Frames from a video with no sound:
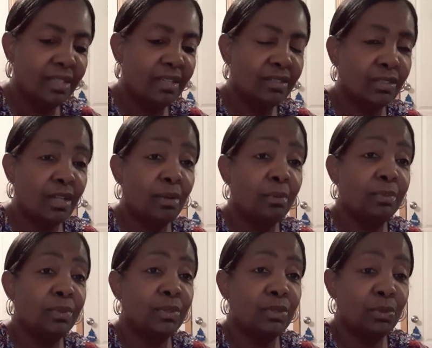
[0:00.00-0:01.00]
So I hope
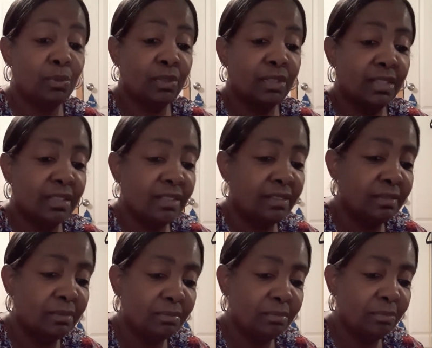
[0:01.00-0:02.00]
you enjoyed
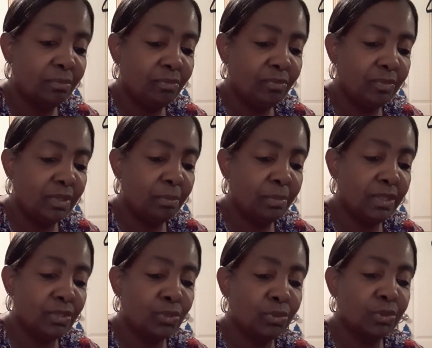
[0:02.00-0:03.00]
the
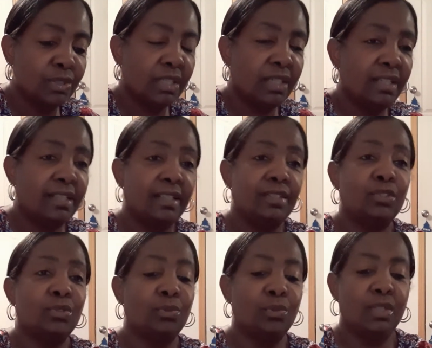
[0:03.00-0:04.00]
pictures and that
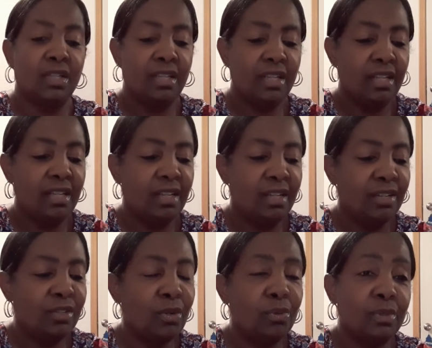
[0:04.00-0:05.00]
you
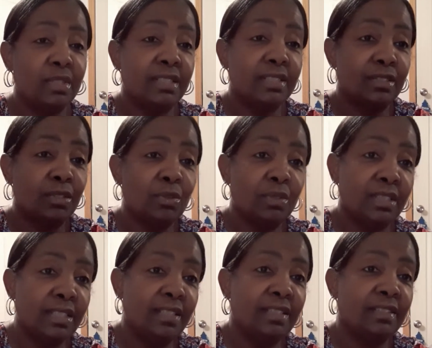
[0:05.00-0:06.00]
notice certain
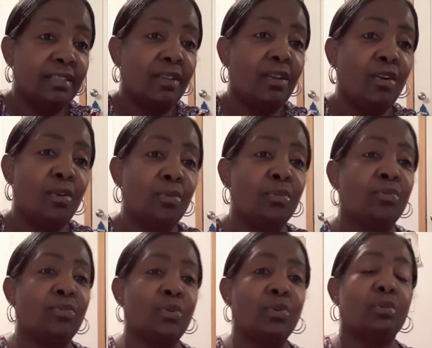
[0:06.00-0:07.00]
things are on
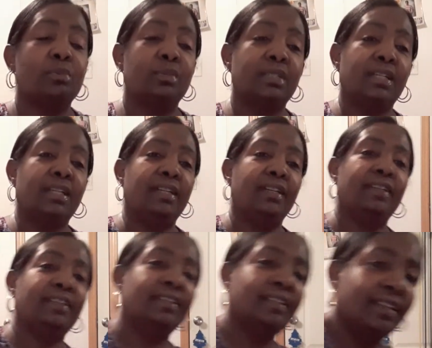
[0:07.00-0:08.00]
farms,
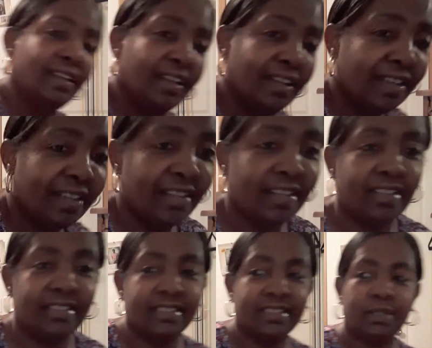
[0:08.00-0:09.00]
and
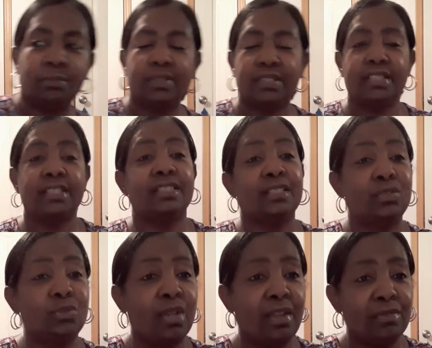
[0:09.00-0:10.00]
some of the things that
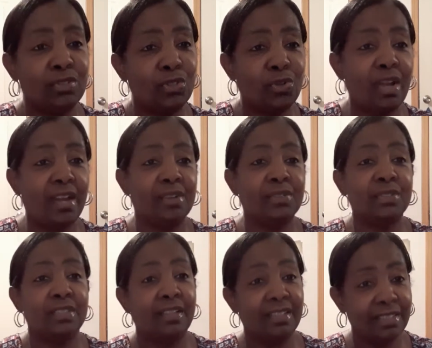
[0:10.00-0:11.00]
you have at your house
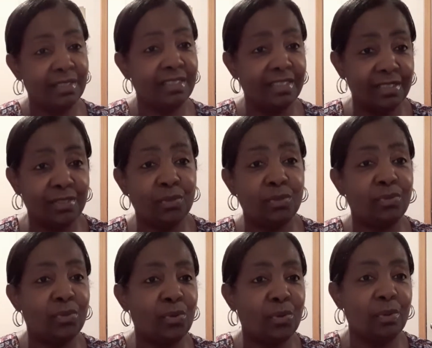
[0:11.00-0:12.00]
is on a
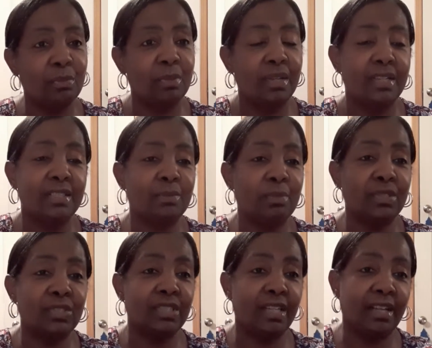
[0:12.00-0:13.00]
farm,
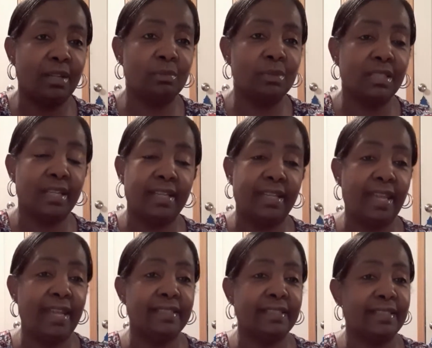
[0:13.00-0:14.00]
especially the animals like
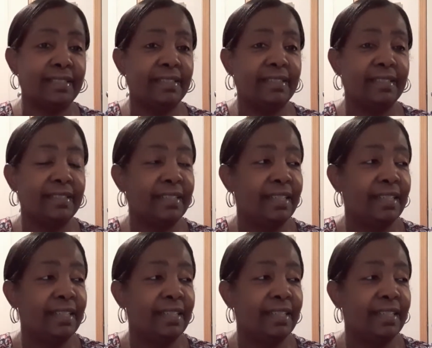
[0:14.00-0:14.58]
cats and